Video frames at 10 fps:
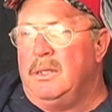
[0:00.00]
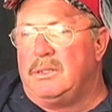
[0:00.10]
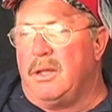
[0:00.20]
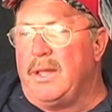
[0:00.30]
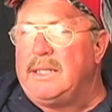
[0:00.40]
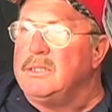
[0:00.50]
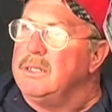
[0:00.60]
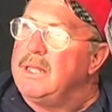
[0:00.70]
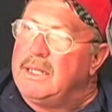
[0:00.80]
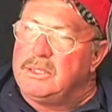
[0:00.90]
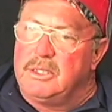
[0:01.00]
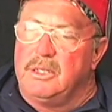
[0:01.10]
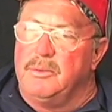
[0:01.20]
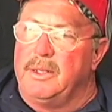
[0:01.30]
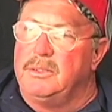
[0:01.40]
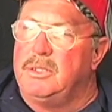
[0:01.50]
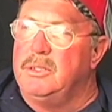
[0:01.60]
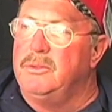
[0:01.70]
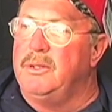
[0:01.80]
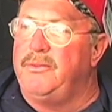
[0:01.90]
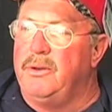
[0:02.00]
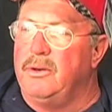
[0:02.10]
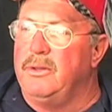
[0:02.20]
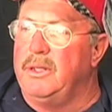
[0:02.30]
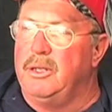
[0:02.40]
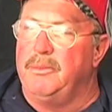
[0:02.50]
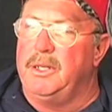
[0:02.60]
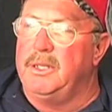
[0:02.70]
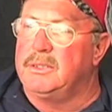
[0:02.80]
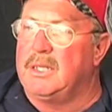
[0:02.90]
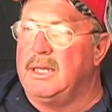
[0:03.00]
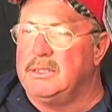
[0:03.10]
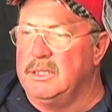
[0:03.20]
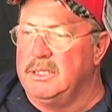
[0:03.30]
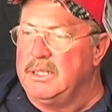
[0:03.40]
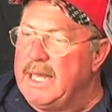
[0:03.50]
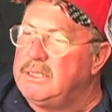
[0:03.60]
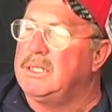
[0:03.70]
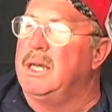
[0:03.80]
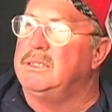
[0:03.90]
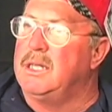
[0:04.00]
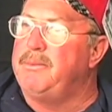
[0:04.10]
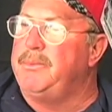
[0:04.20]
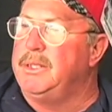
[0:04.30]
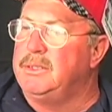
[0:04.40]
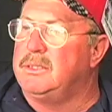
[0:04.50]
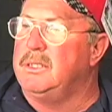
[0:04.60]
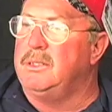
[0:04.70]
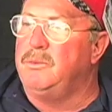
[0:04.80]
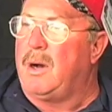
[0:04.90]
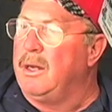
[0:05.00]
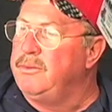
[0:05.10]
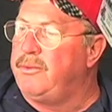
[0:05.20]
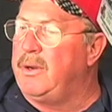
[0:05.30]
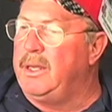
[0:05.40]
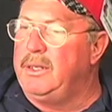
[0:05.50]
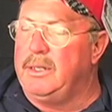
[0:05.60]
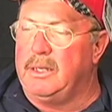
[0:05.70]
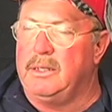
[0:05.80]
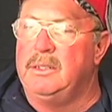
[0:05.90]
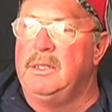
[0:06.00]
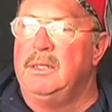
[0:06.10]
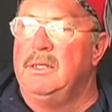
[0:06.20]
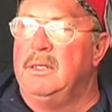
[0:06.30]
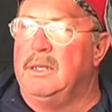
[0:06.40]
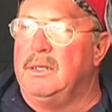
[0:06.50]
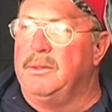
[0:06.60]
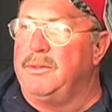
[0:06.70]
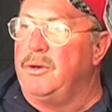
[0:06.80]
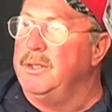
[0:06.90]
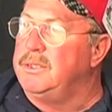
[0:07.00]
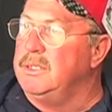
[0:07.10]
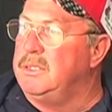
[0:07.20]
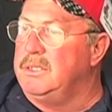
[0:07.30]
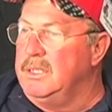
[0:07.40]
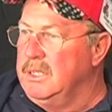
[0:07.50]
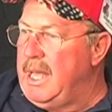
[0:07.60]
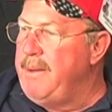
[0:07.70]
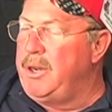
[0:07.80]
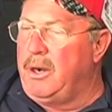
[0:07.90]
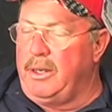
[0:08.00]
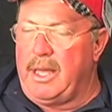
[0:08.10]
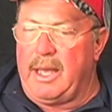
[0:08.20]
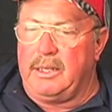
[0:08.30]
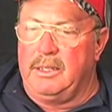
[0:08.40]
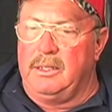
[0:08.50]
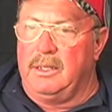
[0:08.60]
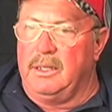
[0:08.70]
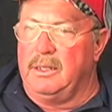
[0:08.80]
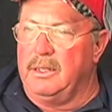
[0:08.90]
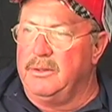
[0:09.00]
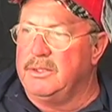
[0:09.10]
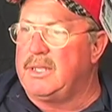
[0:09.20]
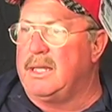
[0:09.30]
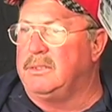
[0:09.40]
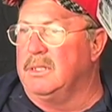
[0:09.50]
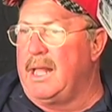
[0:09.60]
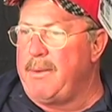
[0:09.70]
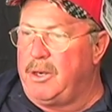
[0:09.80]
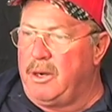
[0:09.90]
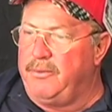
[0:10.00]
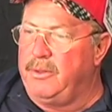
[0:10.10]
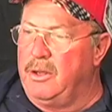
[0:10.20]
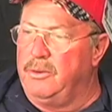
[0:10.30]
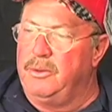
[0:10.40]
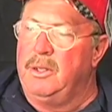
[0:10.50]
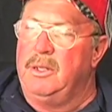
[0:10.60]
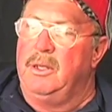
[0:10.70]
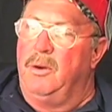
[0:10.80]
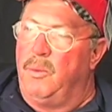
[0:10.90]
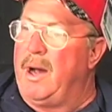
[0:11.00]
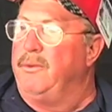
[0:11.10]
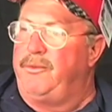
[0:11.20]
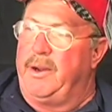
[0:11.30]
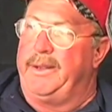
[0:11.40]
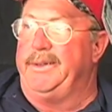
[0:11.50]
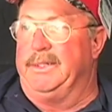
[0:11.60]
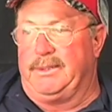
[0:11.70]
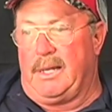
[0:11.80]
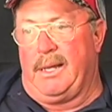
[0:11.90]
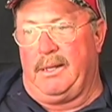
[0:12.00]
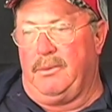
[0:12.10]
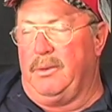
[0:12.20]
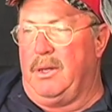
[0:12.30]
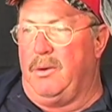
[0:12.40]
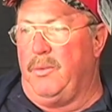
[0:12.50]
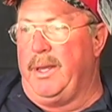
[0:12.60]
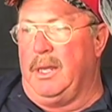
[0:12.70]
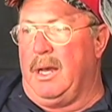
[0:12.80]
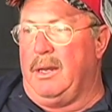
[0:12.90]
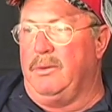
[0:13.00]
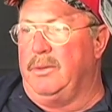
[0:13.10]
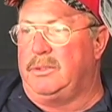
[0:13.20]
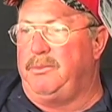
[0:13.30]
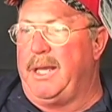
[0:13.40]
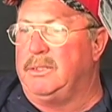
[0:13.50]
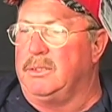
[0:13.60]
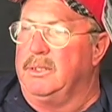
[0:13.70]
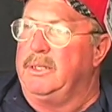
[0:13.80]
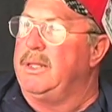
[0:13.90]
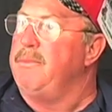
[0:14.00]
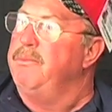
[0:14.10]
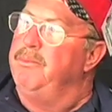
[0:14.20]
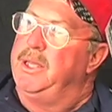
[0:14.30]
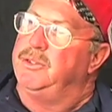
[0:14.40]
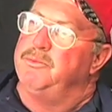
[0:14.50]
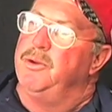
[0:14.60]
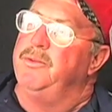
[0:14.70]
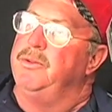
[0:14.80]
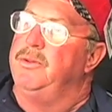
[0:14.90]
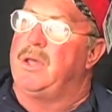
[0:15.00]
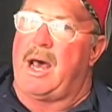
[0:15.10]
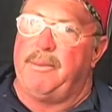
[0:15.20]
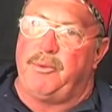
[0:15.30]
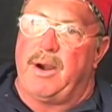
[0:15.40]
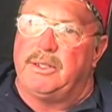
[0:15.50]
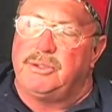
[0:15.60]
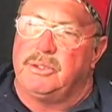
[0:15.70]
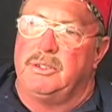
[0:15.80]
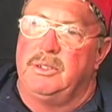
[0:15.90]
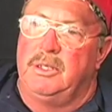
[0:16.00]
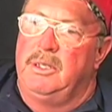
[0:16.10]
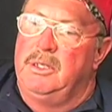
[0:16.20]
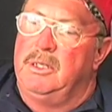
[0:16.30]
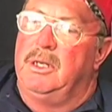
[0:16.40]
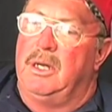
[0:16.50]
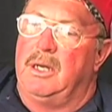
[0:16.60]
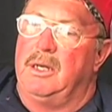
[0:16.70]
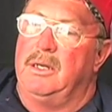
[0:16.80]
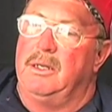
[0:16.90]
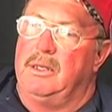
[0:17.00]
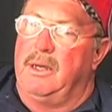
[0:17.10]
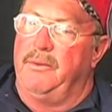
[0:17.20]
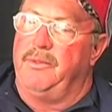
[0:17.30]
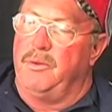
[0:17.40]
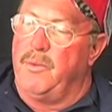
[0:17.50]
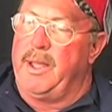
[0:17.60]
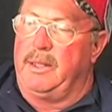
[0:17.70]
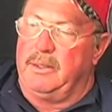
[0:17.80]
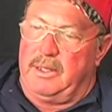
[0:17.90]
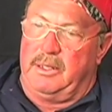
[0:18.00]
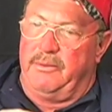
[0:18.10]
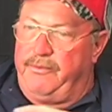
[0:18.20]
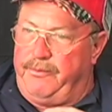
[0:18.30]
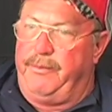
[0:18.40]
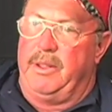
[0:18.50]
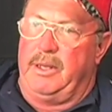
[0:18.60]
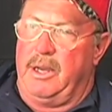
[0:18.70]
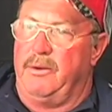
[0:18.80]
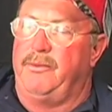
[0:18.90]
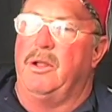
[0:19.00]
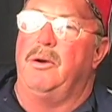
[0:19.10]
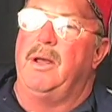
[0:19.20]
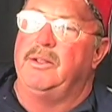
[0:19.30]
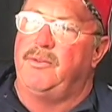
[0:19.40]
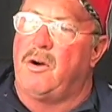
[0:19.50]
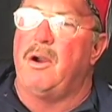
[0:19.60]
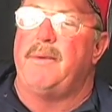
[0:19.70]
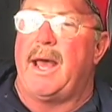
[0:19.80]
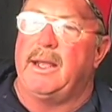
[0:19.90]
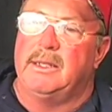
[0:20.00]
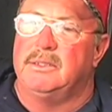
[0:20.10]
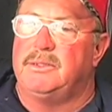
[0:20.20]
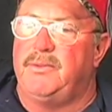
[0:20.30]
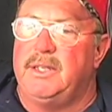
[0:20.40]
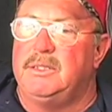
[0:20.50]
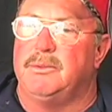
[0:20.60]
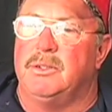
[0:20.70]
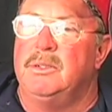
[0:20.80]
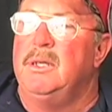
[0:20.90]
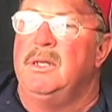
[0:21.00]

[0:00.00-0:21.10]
that's a good one too if you're in the intermediate size. And the next size up is the Wildfred 30cc laminar yak, and this has the laminar flow Wildfred design wing on it, which basically he's moving high pressure of the wing in the airflow as far back as feasible